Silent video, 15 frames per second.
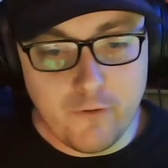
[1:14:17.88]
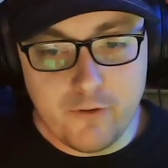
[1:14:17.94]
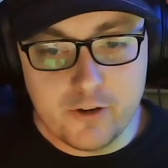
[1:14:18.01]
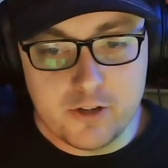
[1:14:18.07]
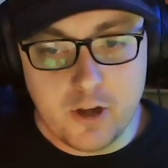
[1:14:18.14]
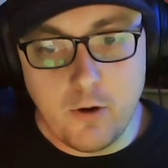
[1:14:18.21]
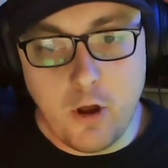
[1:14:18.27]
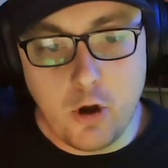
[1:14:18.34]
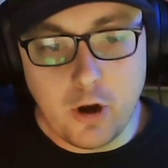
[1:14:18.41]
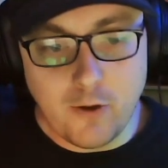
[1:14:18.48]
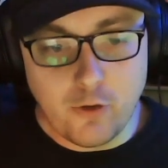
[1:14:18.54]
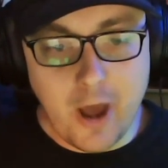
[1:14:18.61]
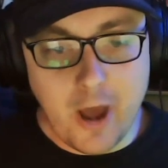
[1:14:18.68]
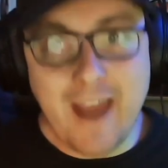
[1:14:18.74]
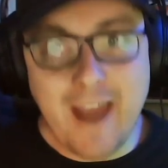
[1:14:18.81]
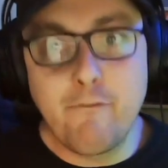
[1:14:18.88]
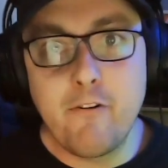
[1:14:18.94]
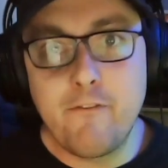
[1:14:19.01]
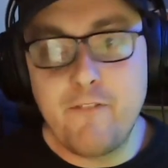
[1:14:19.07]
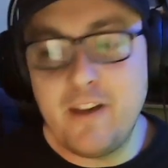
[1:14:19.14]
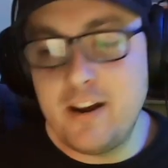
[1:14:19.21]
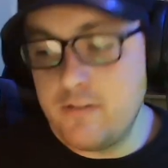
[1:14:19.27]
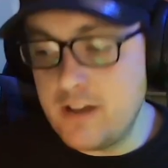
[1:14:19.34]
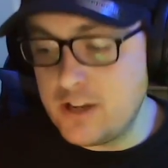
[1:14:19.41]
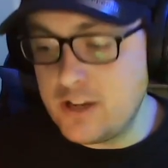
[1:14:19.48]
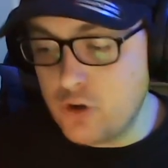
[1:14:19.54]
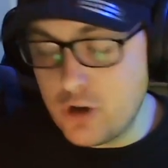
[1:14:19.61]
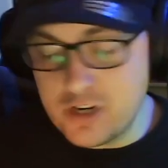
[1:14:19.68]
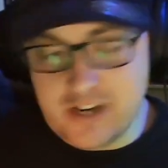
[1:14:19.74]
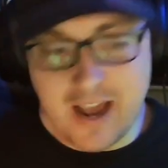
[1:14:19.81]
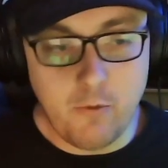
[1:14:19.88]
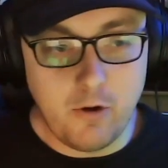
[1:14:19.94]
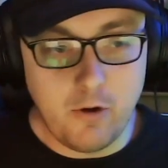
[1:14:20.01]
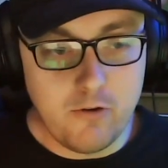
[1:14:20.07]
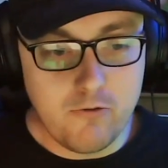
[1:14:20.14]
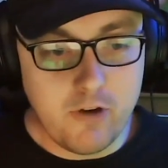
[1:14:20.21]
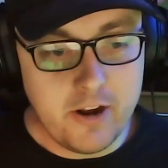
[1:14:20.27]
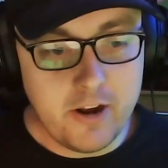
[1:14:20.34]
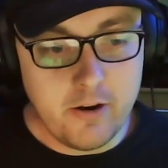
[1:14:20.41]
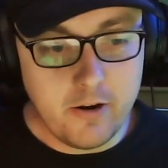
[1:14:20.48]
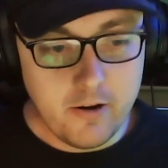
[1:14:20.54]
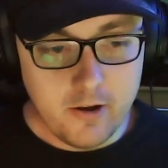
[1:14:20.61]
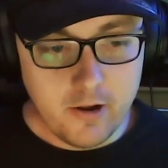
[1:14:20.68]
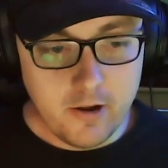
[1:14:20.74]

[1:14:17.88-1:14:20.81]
for so long. I've got everything has got Download written on.